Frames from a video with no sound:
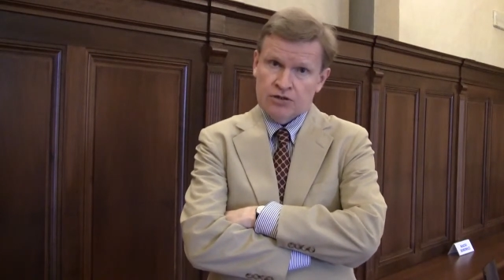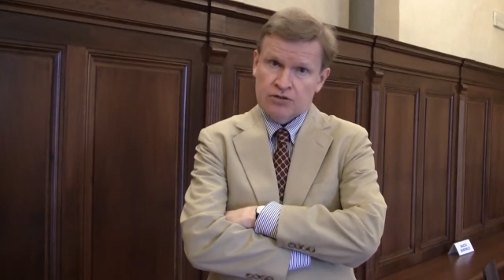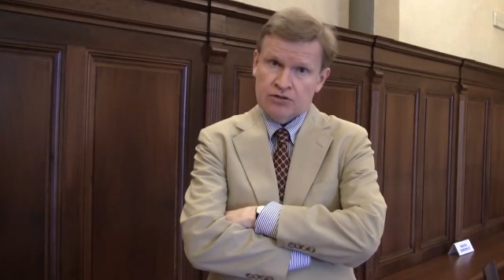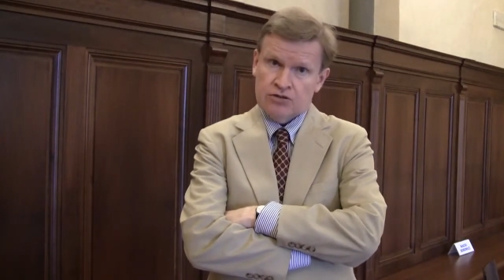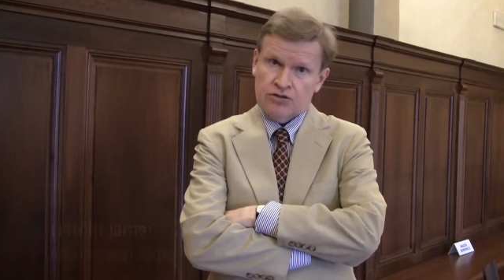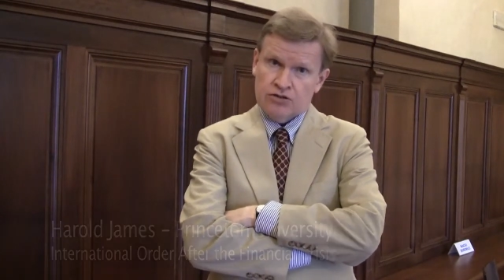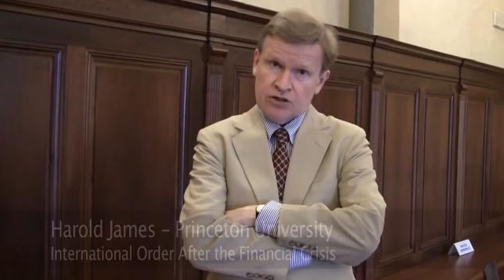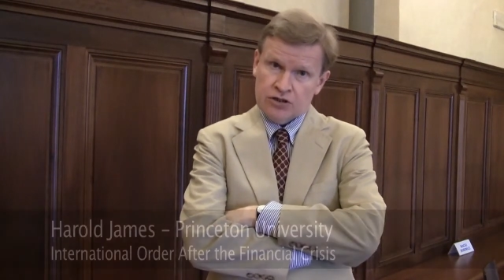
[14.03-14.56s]
the
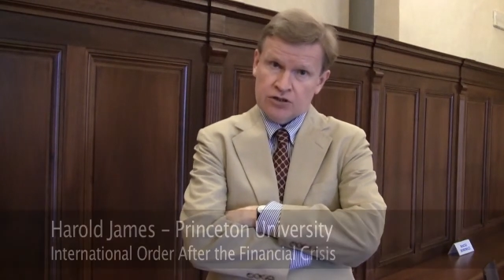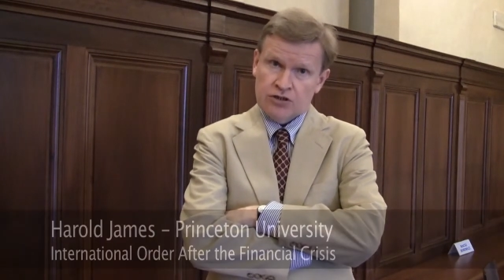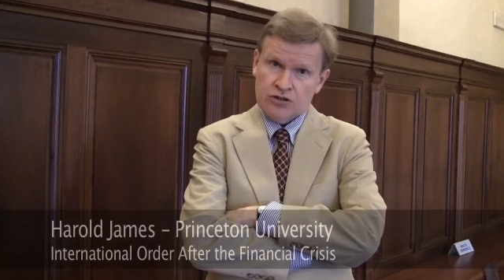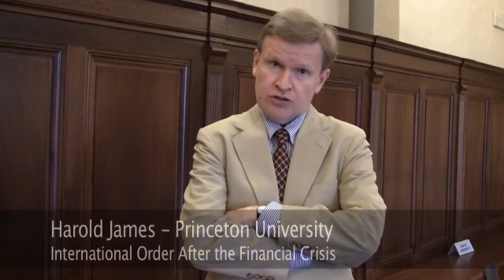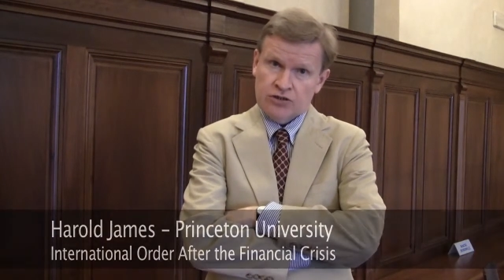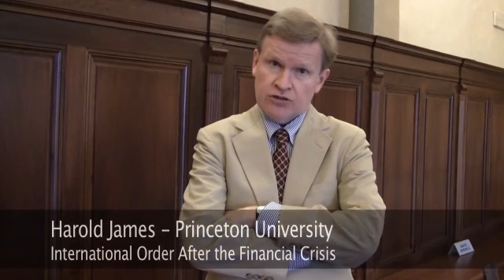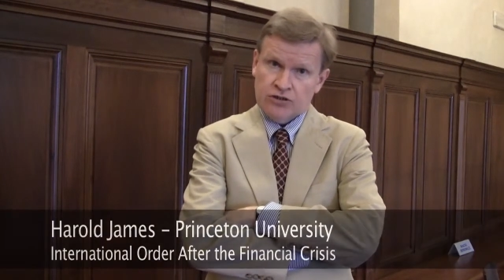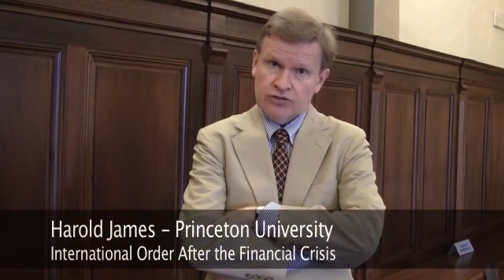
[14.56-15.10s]

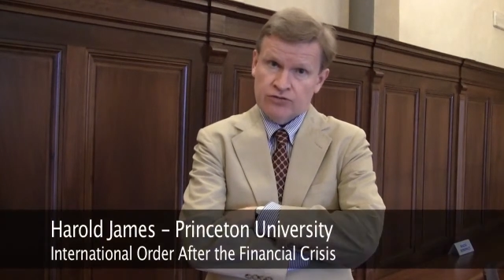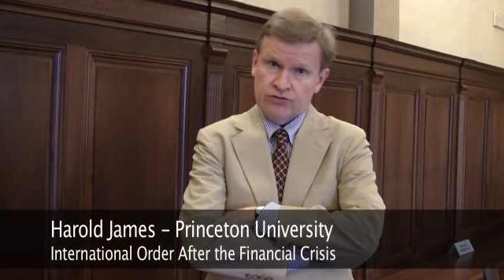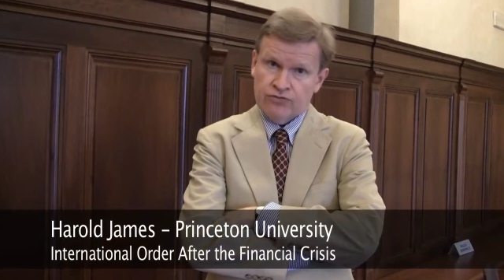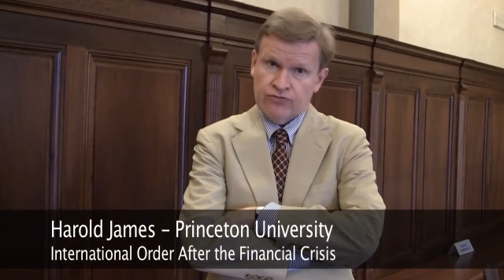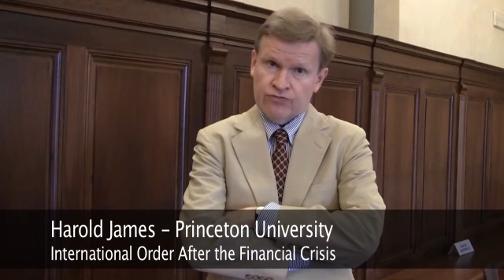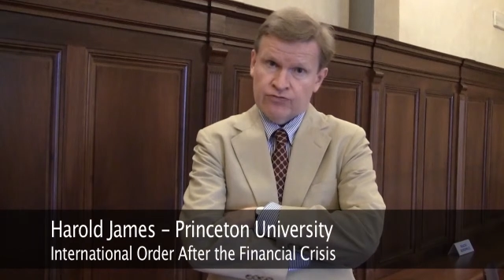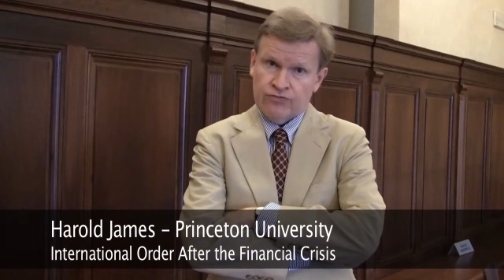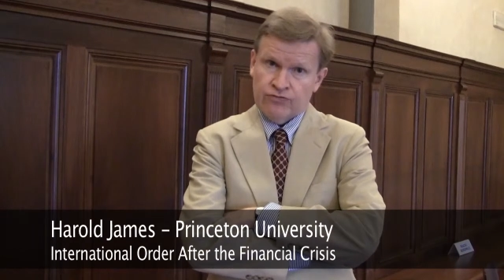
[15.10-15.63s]
structures
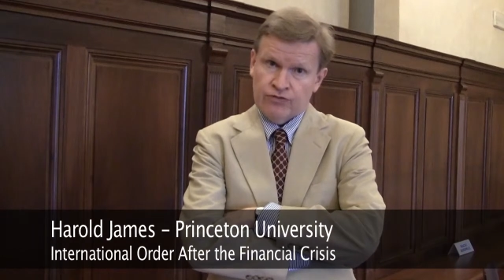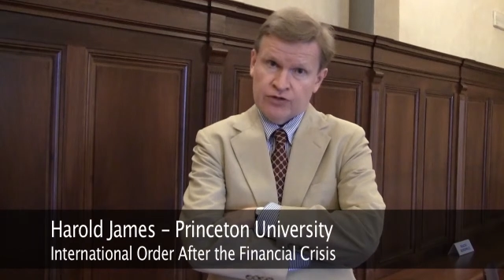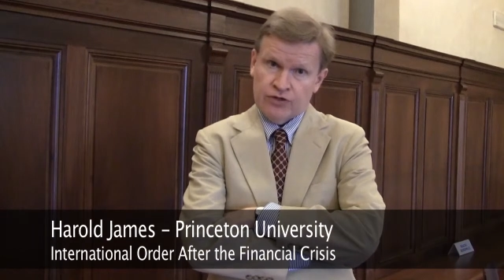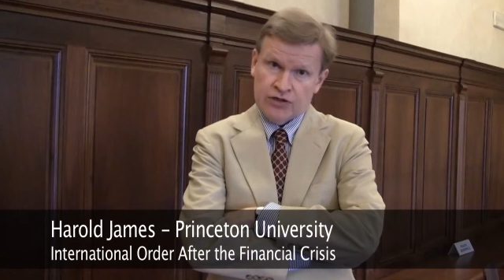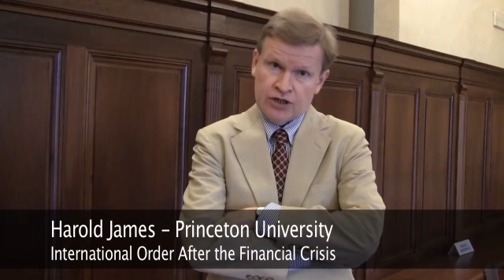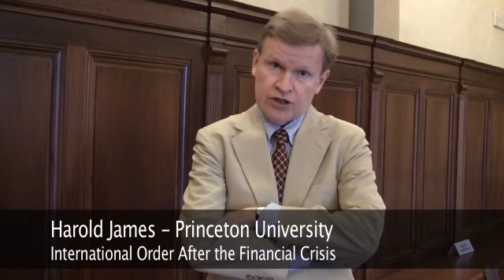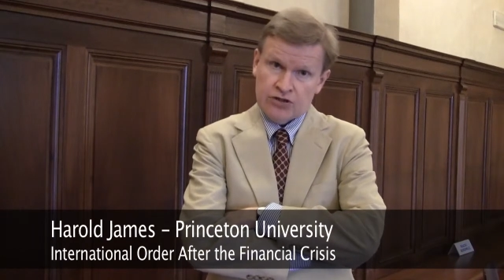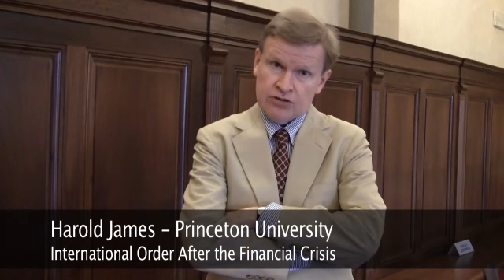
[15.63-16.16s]
of
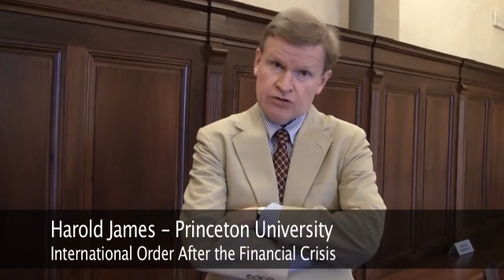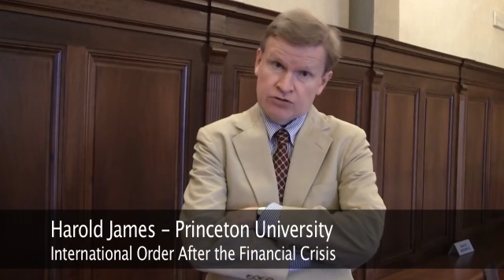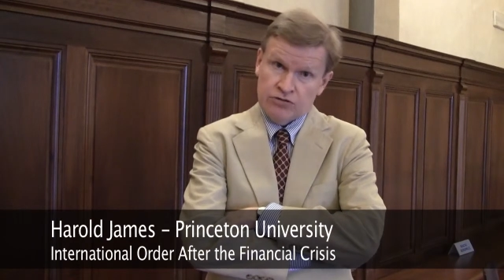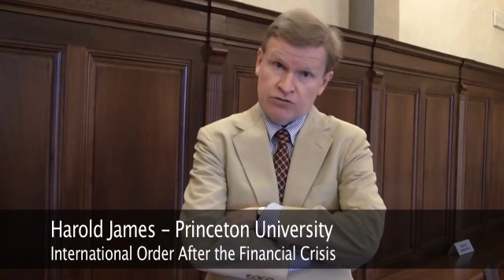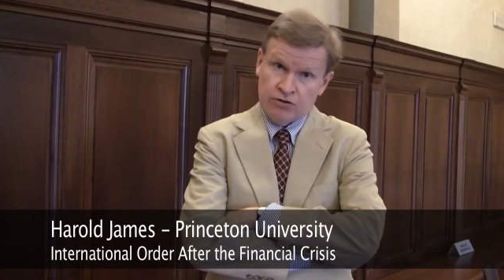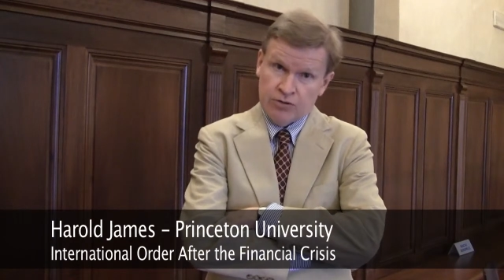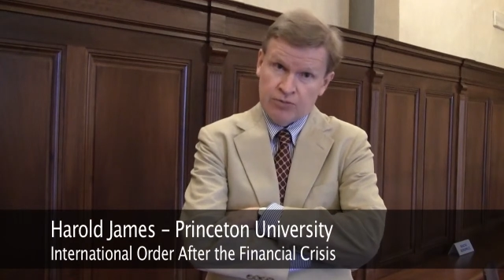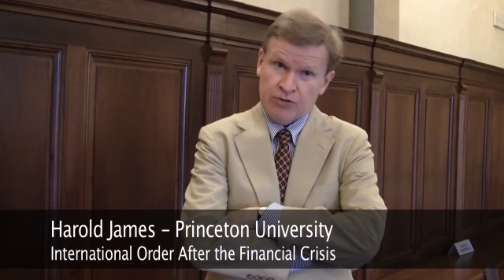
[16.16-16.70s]
international
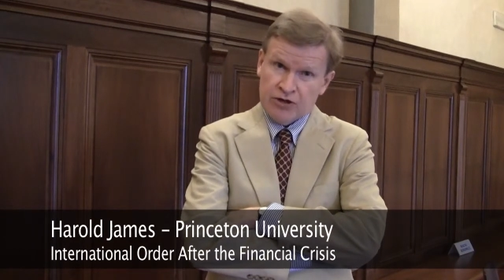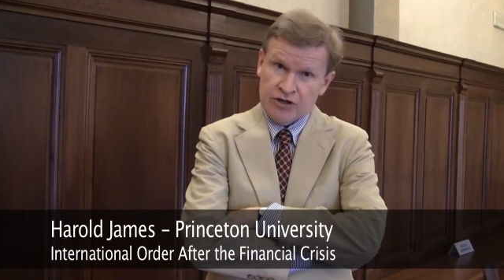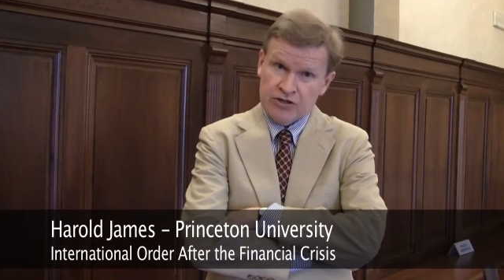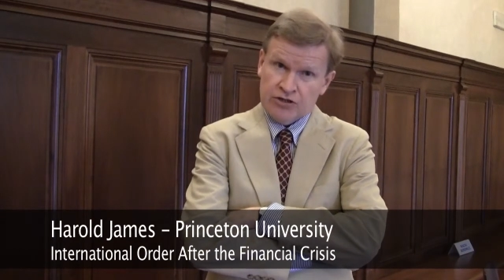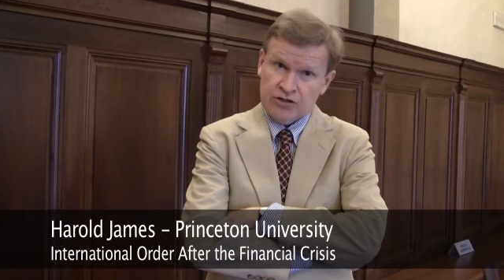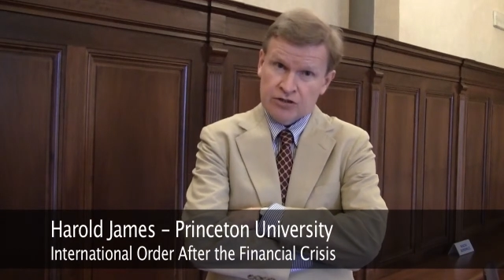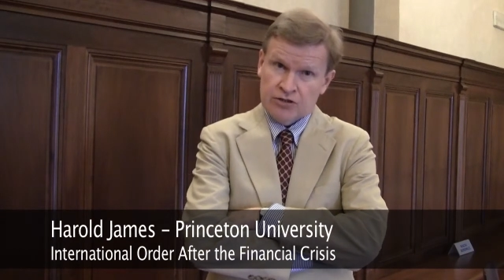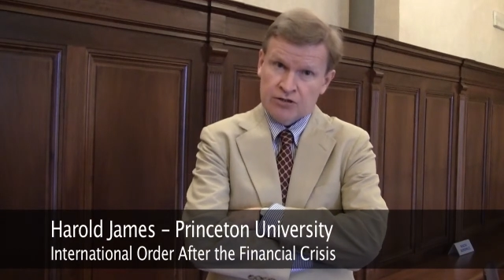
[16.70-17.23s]

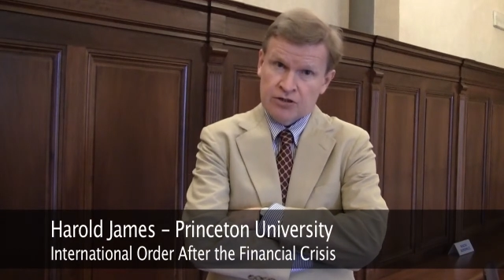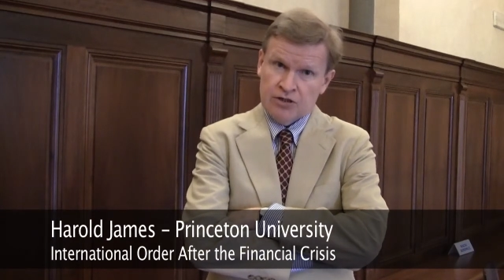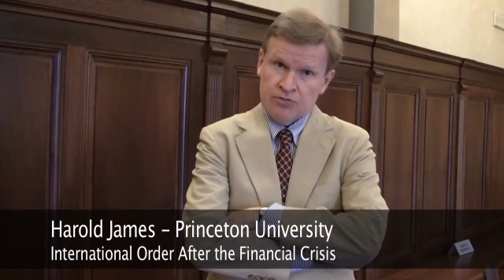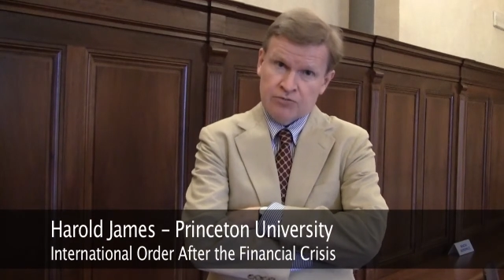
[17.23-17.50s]
cooperation,